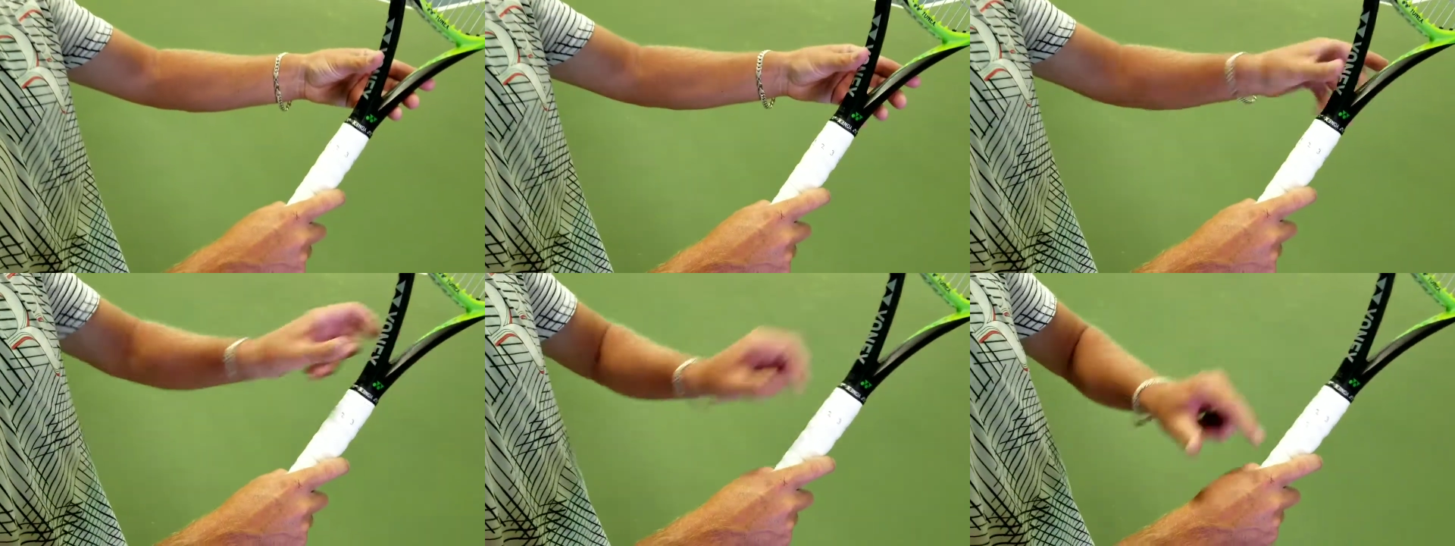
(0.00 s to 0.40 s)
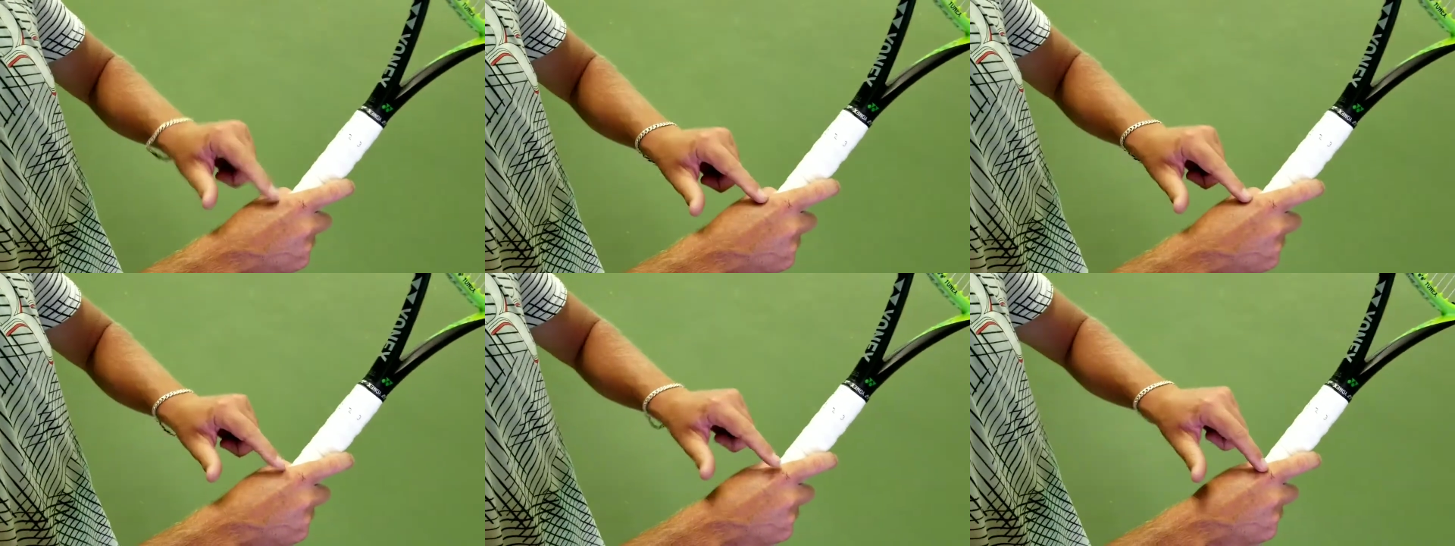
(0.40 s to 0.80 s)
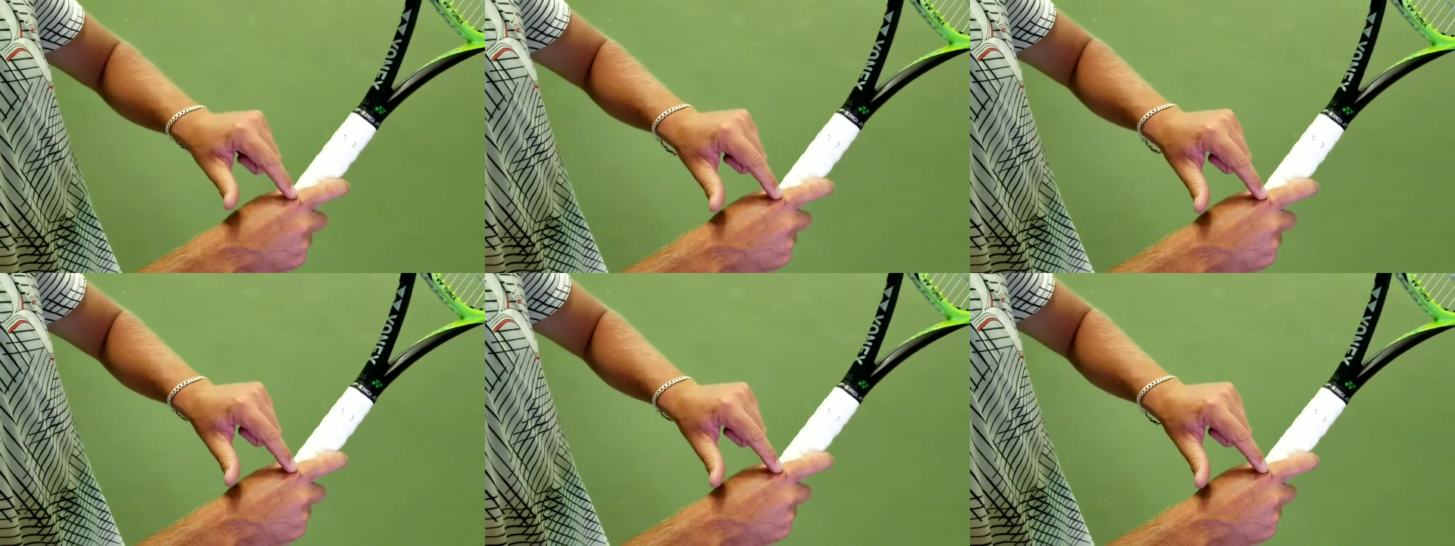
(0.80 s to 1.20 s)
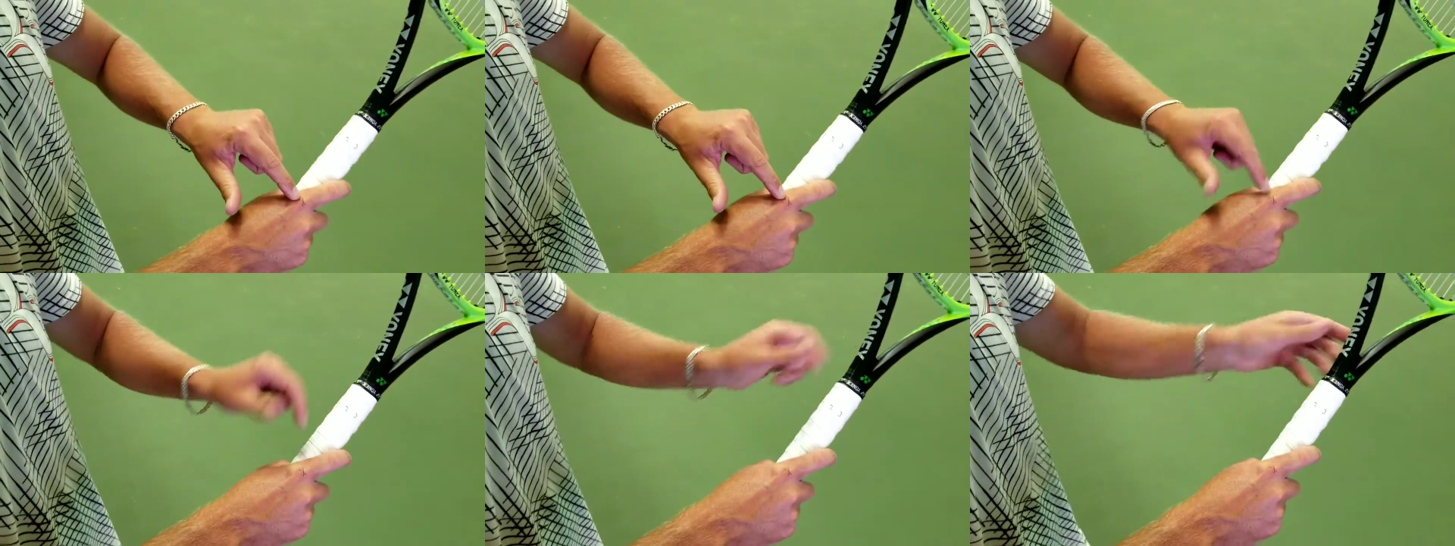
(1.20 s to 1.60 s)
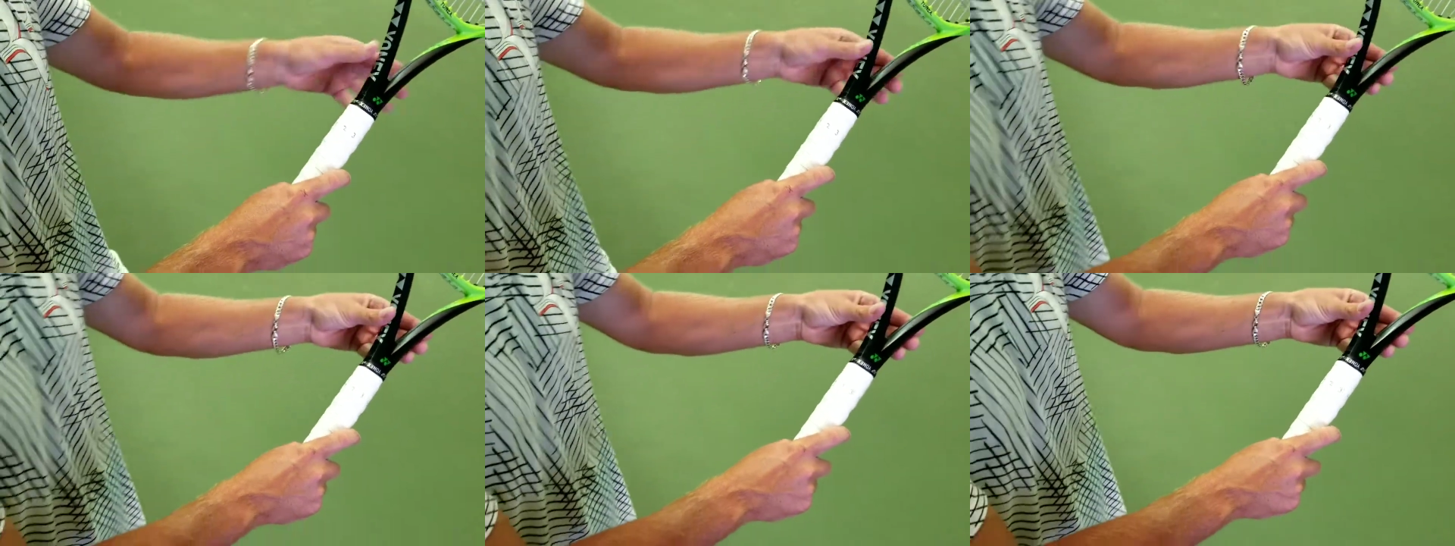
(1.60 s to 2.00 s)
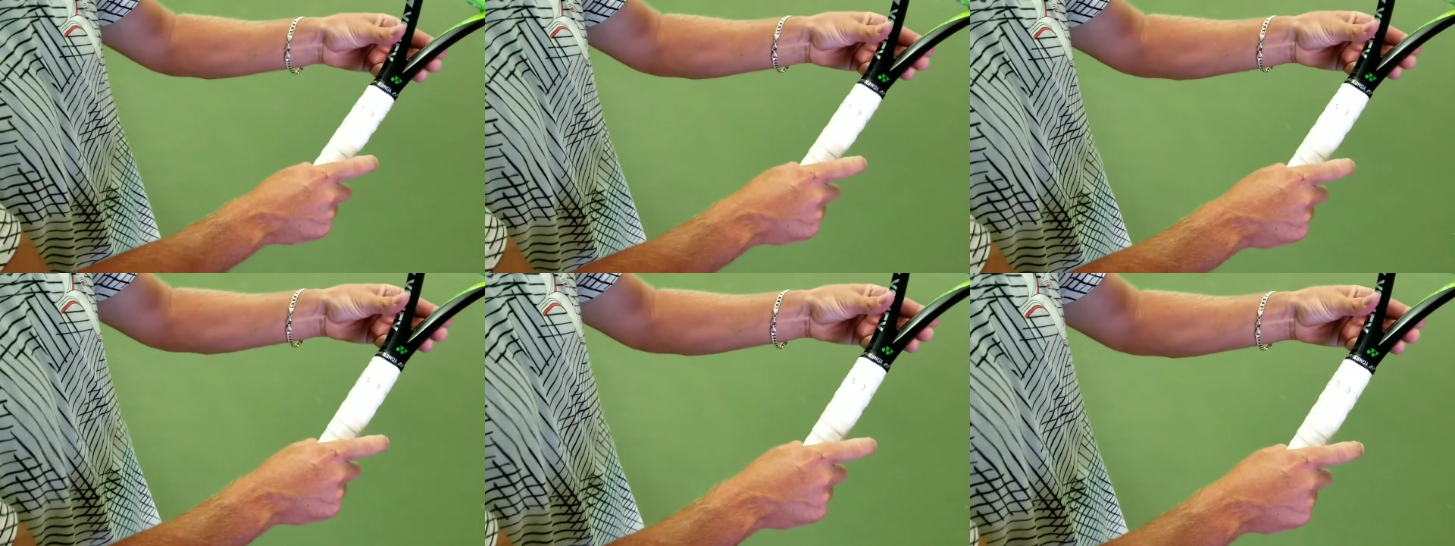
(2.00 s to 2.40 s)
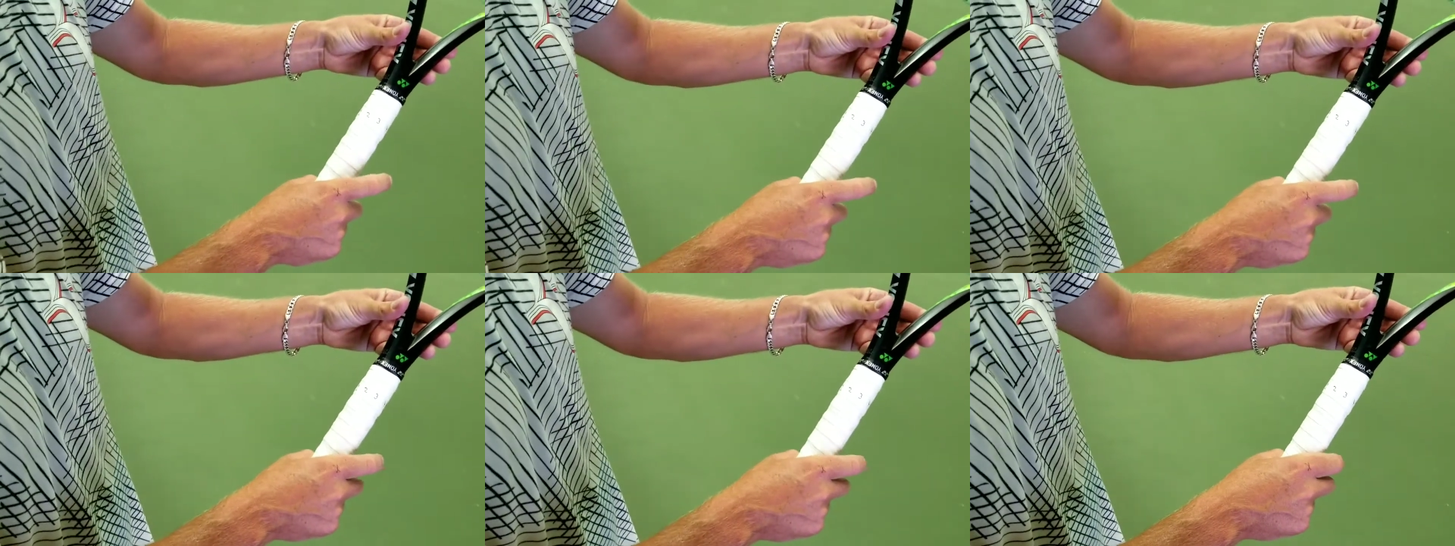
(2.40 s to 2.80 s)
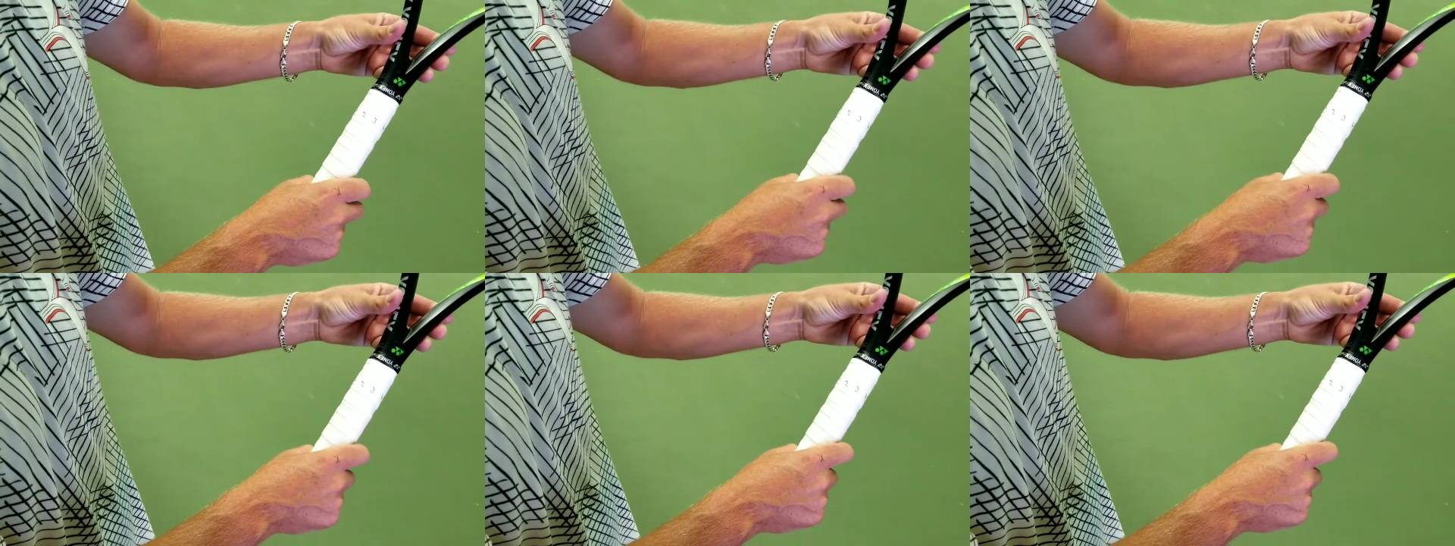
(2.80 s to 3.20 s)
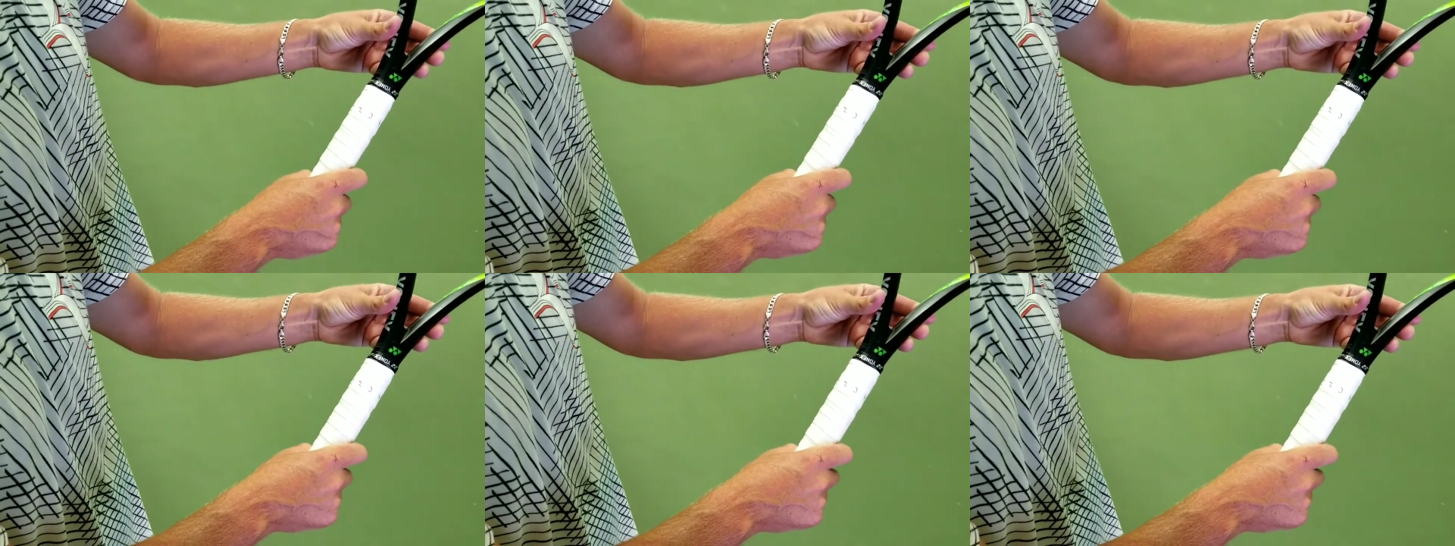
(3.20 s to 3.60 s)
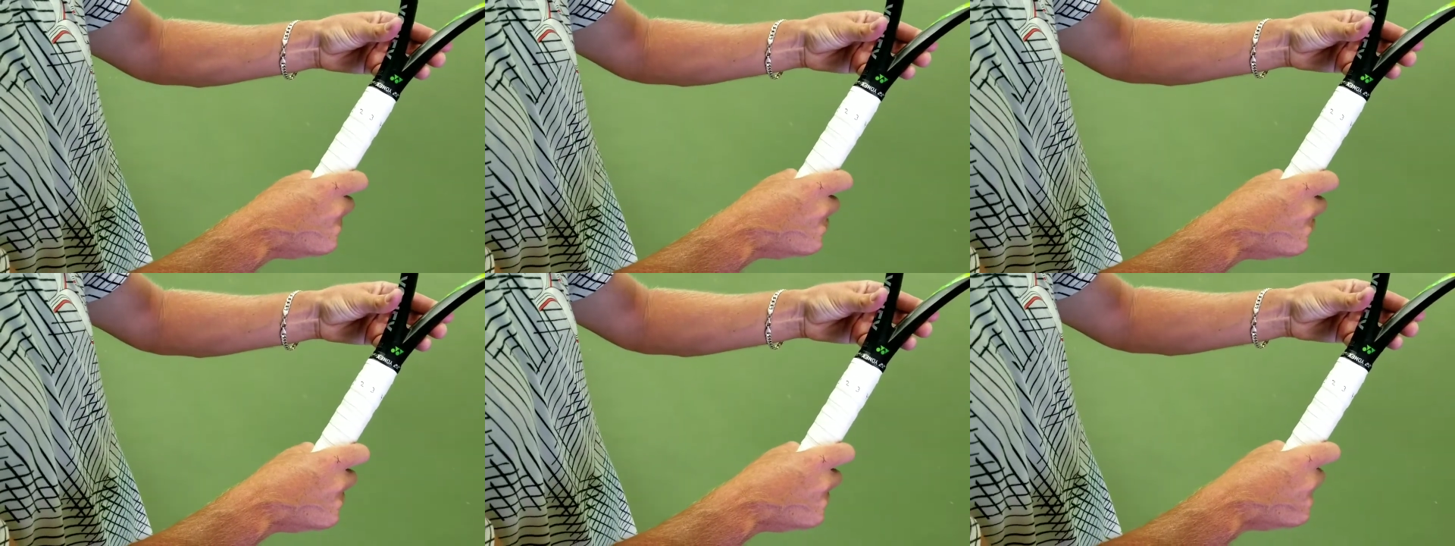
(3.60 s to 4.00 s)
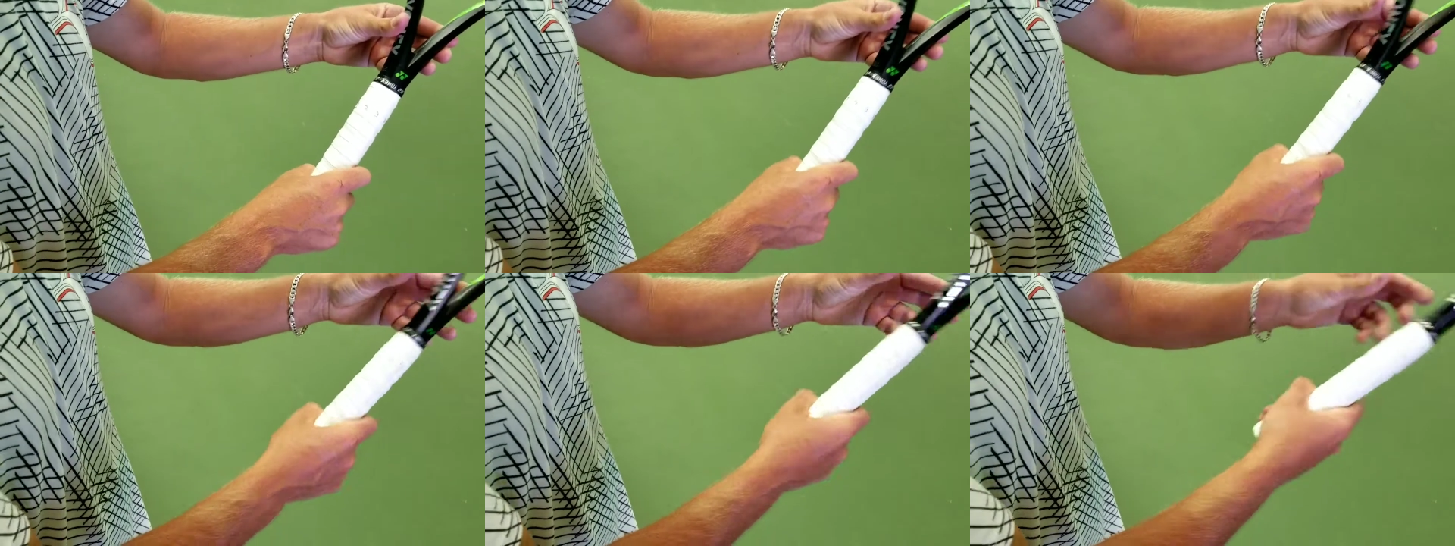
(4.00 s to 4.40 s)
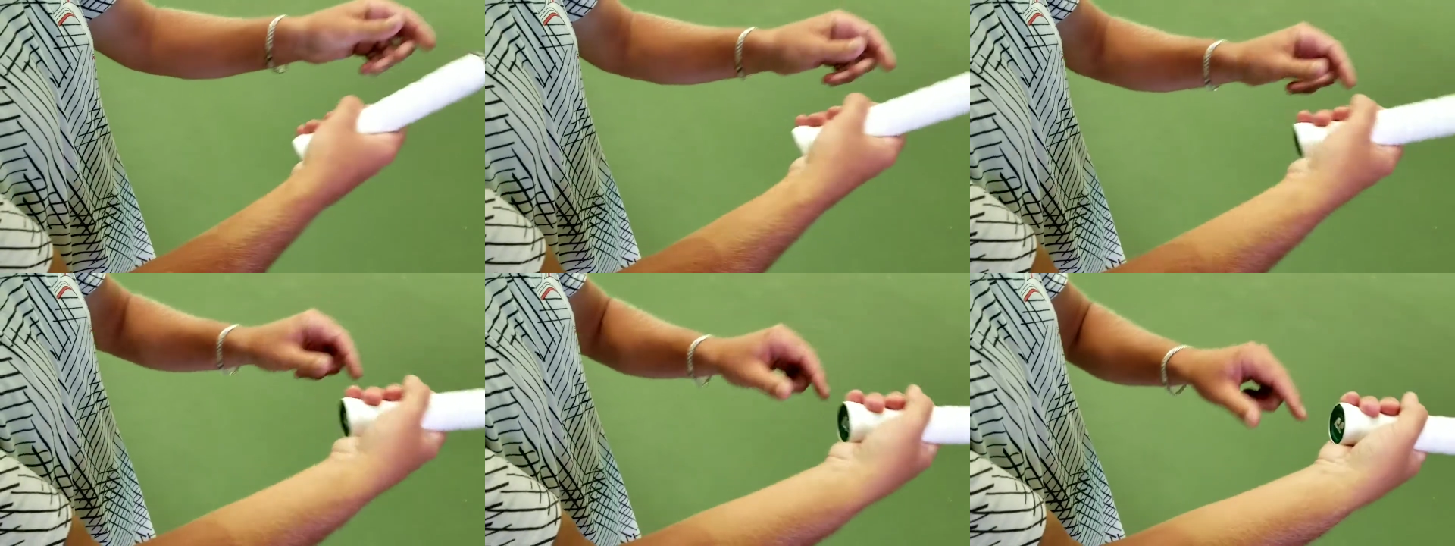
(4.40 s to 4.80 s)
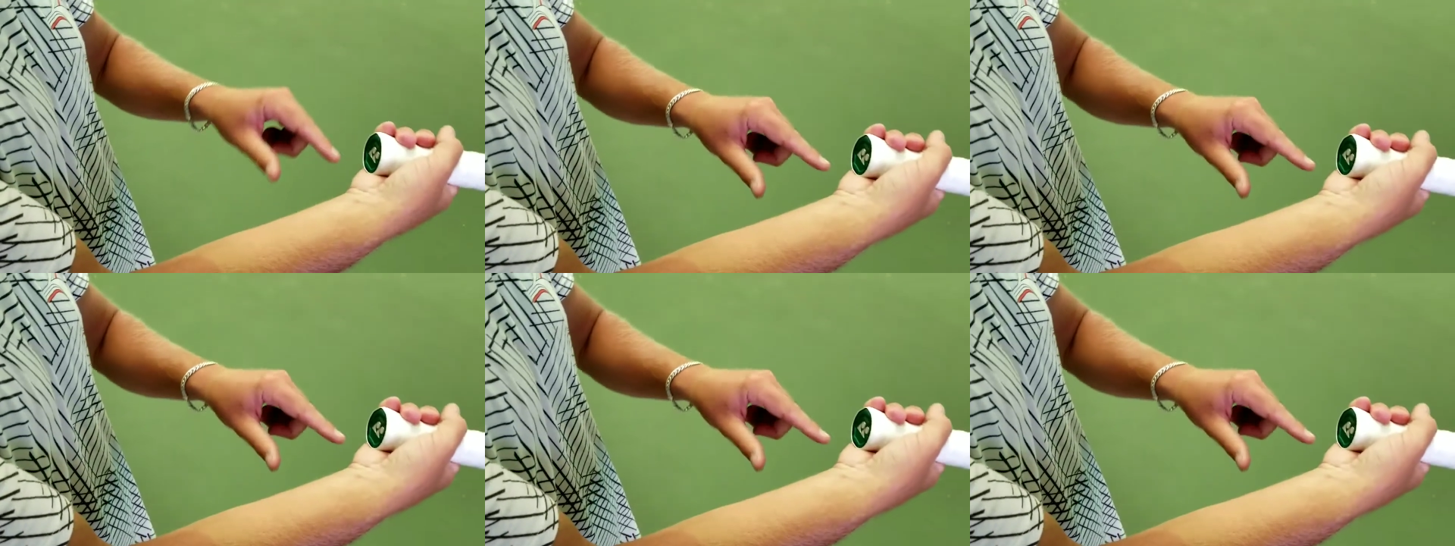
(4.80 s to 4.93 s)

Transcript: Nobody's mouth can be seen.